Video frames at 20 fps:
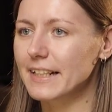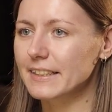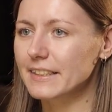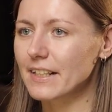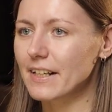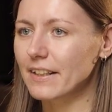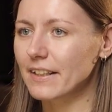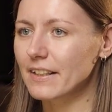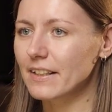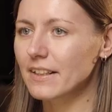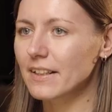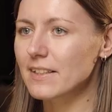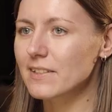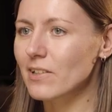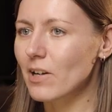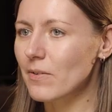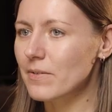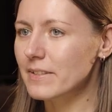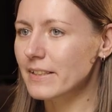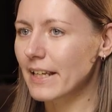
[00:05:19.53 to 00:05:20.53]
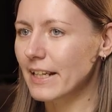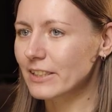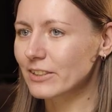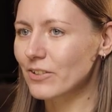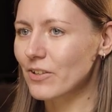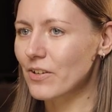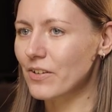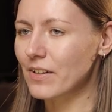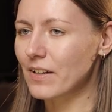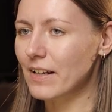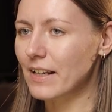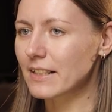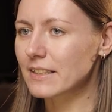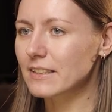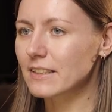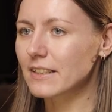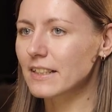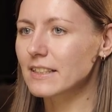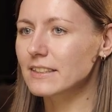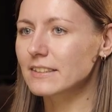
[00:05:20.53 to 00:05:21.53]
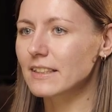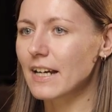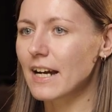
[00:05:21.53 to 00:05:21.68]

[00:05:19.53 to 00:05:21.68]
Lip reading: Eye tracking resolves gaze coordinates against